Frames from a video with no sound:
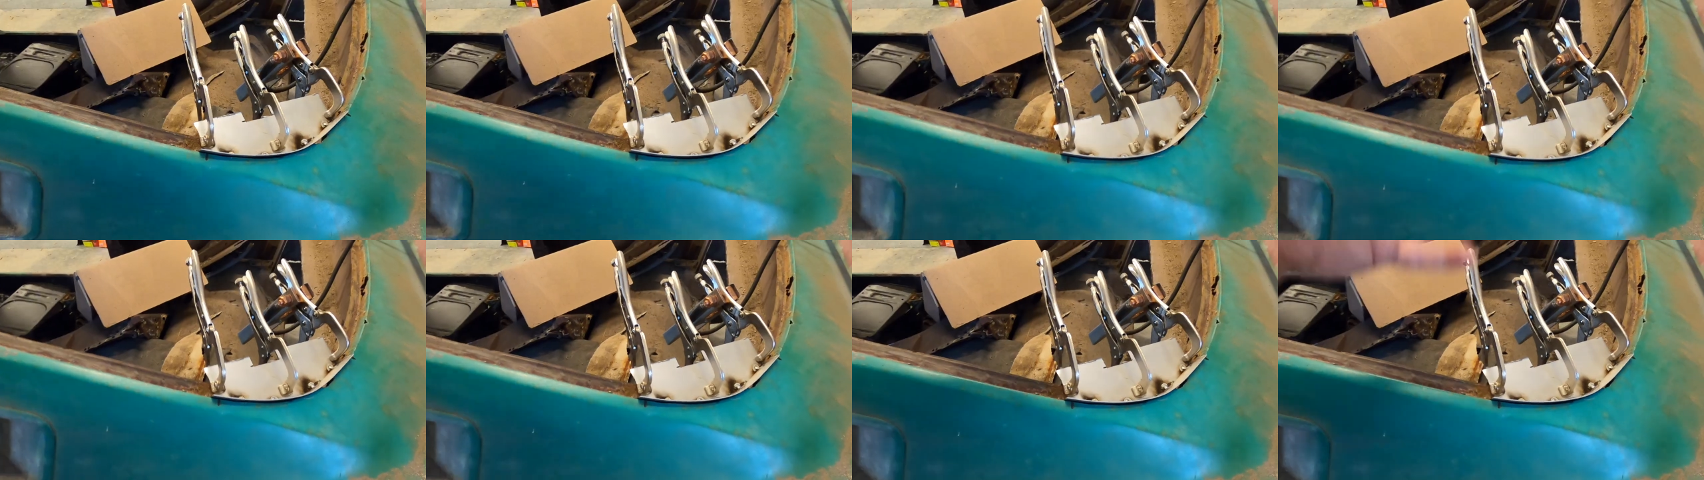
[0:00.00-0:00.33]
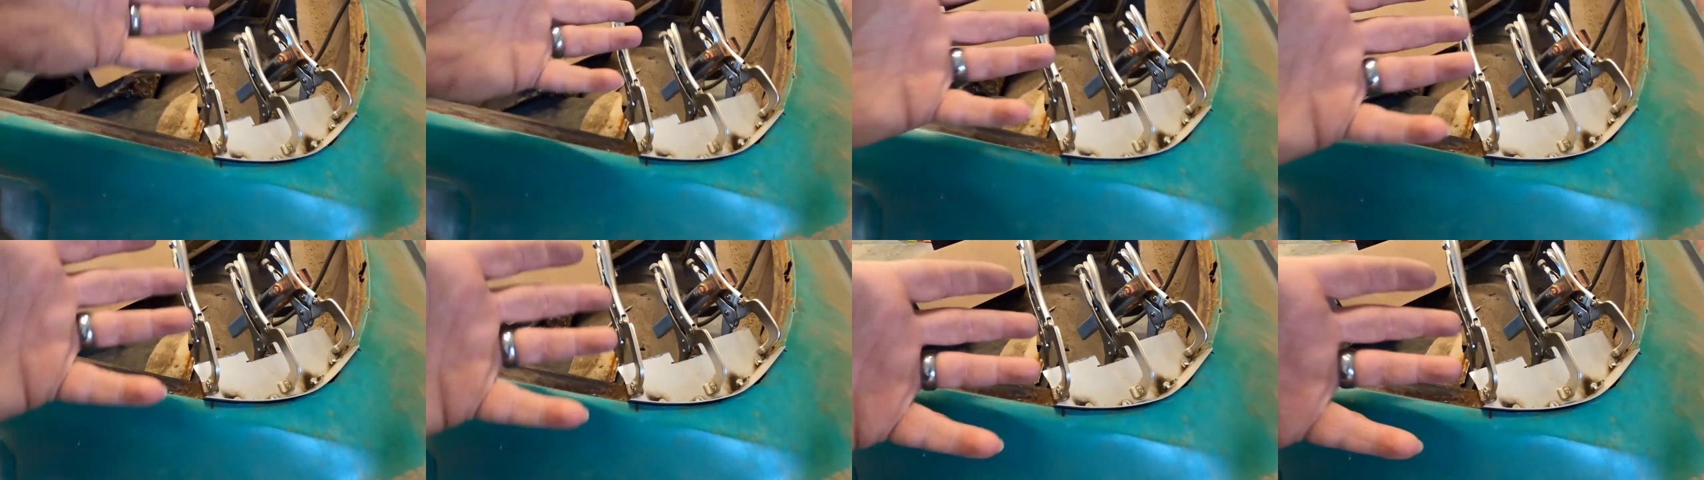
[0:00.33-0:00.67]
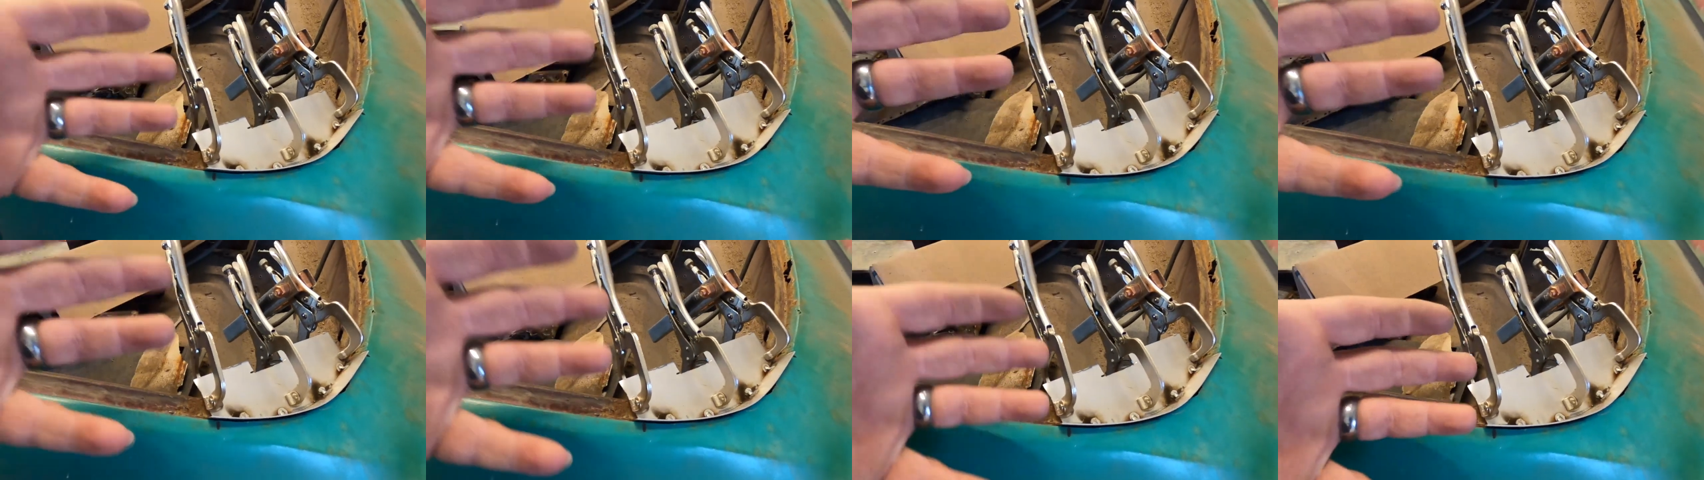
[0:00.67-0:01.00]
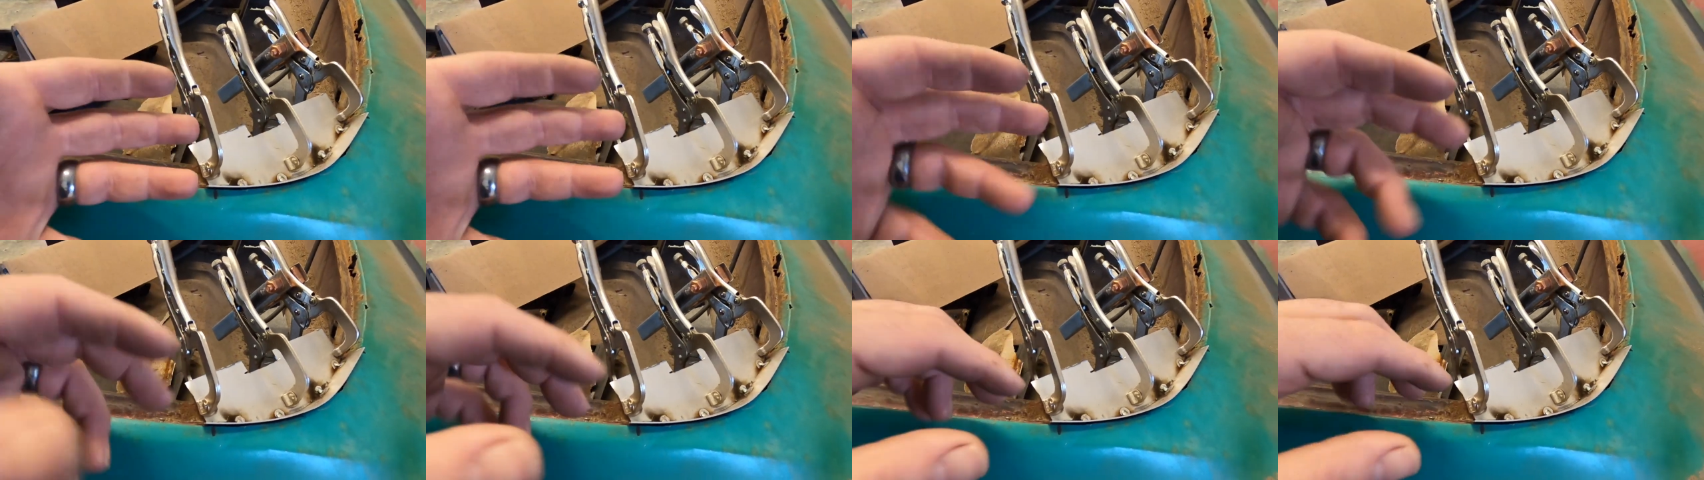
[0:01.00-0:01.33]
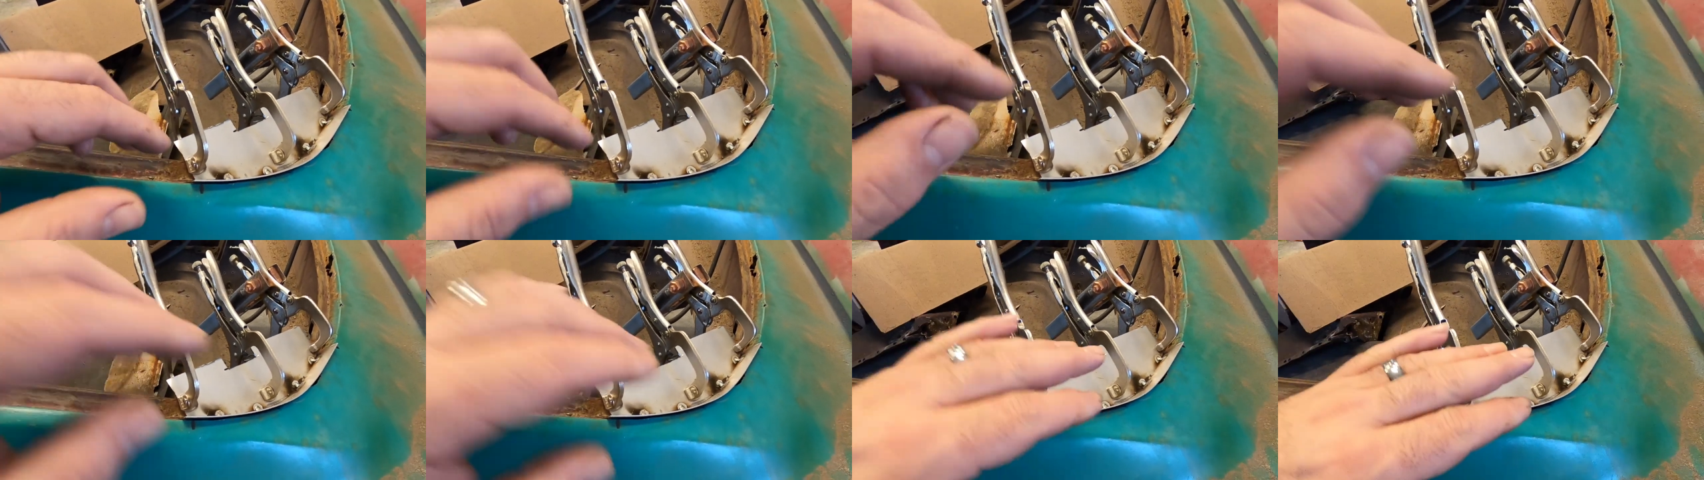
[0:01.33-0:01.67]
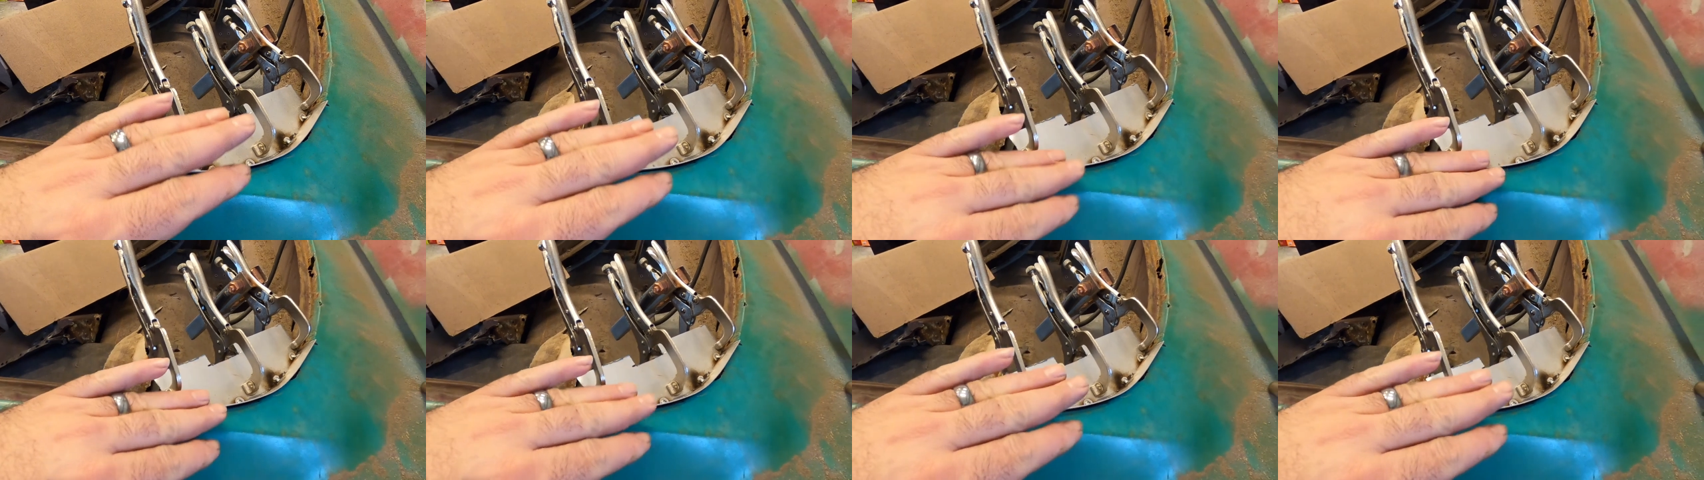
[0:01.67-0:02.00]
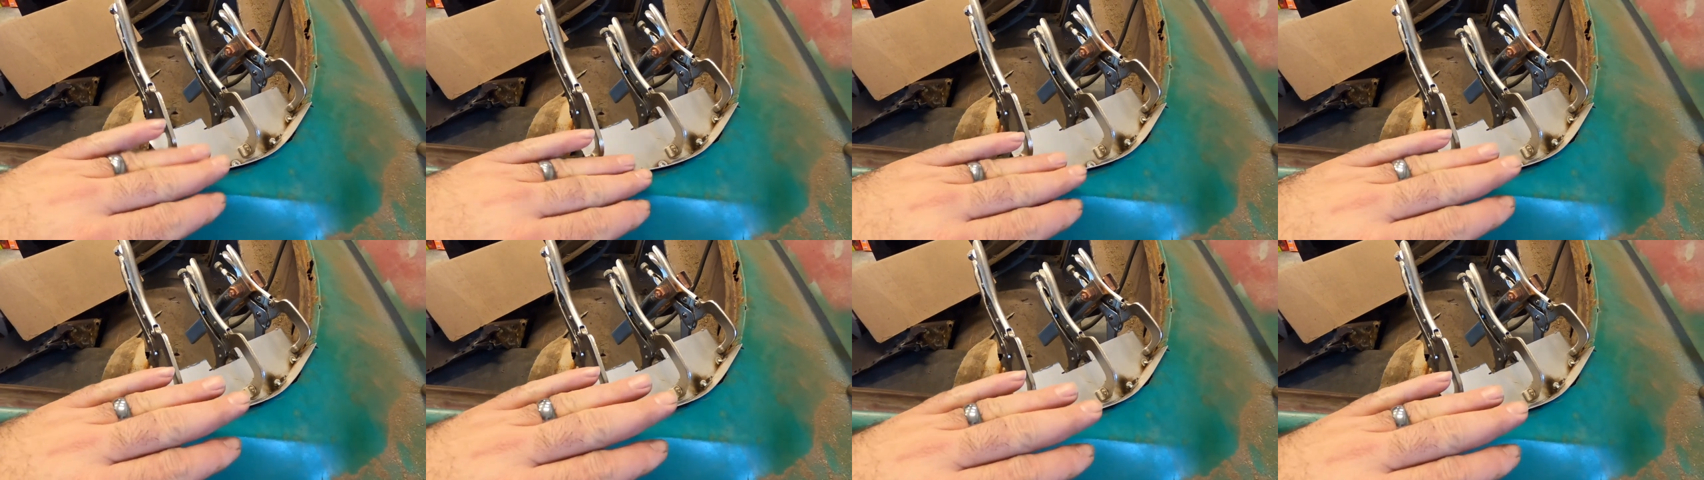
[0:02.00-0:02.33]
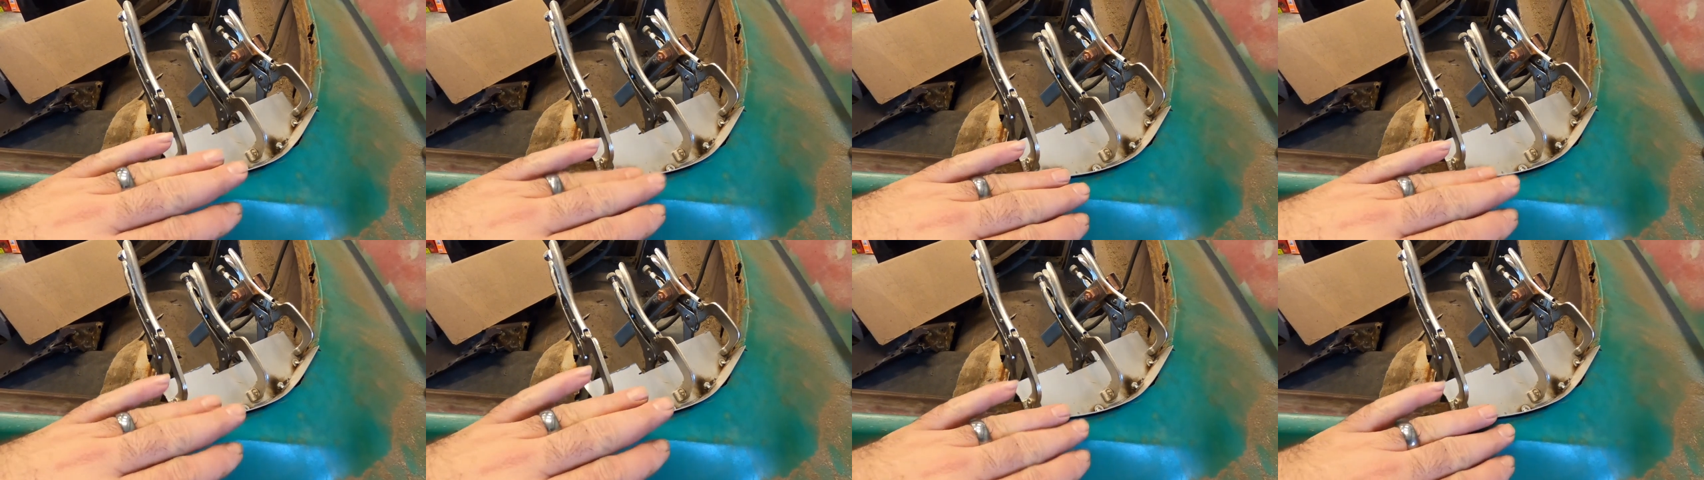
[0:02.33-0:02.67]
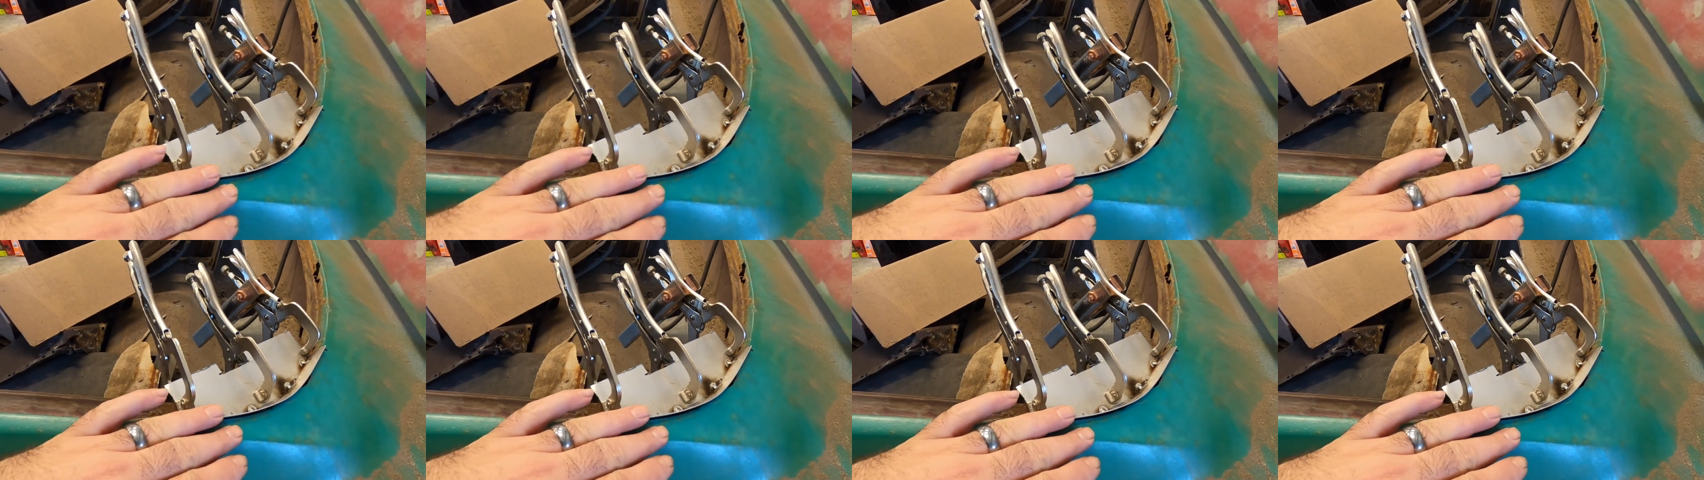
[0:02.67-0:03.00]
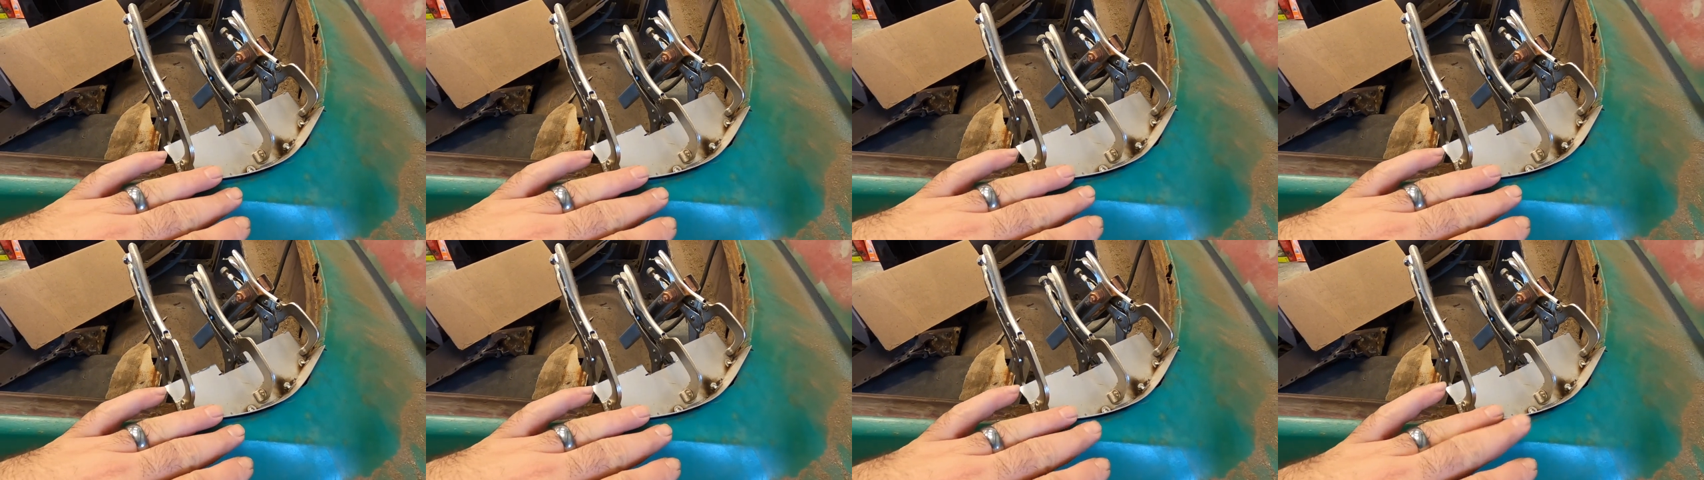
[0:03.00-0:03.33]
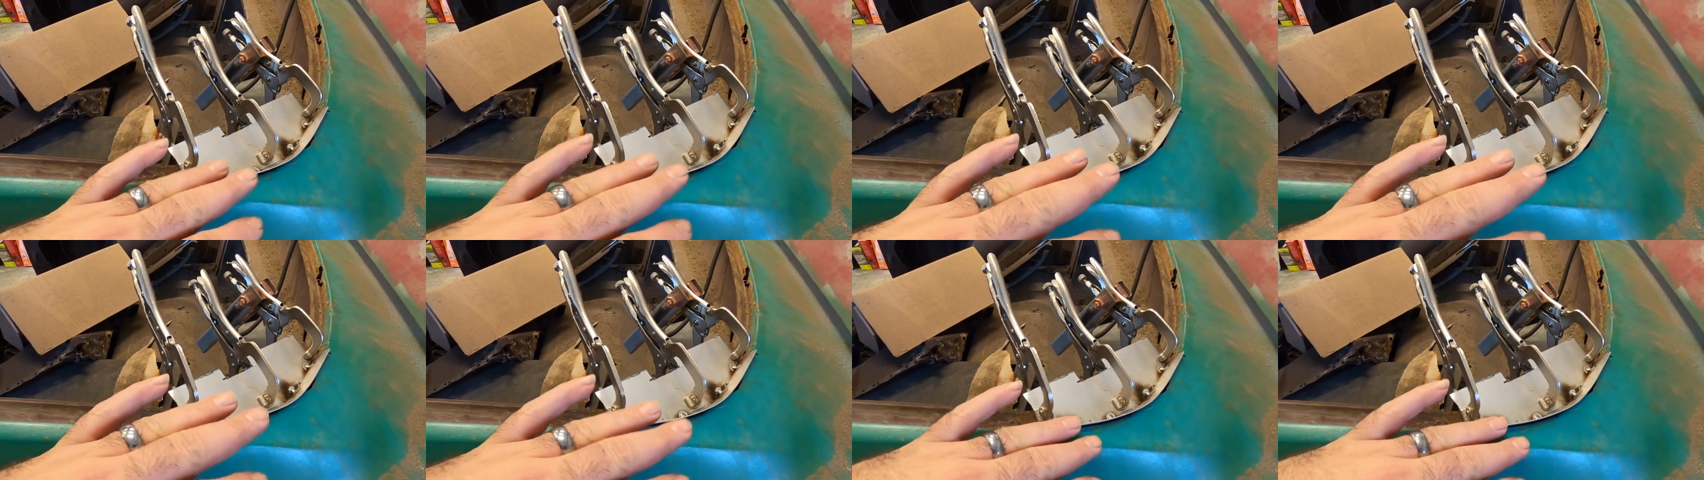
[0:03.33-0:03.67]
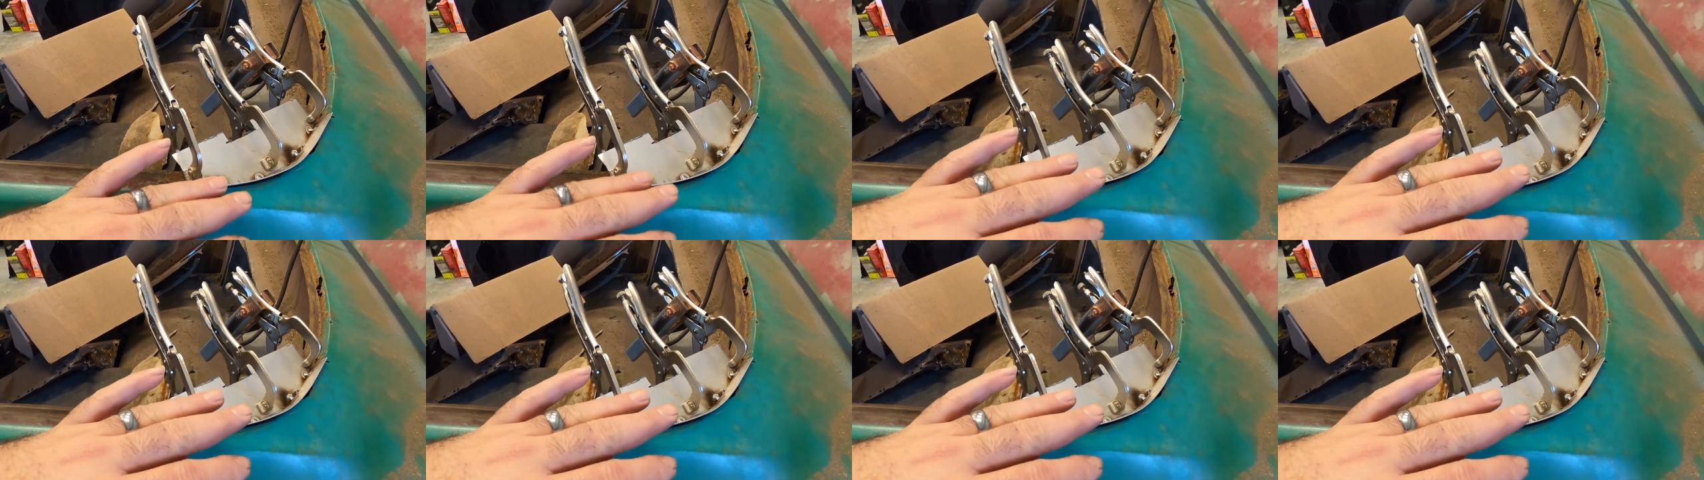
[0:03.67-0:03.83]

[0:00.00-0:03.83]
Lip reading: No face is visible, so there are no lips to read.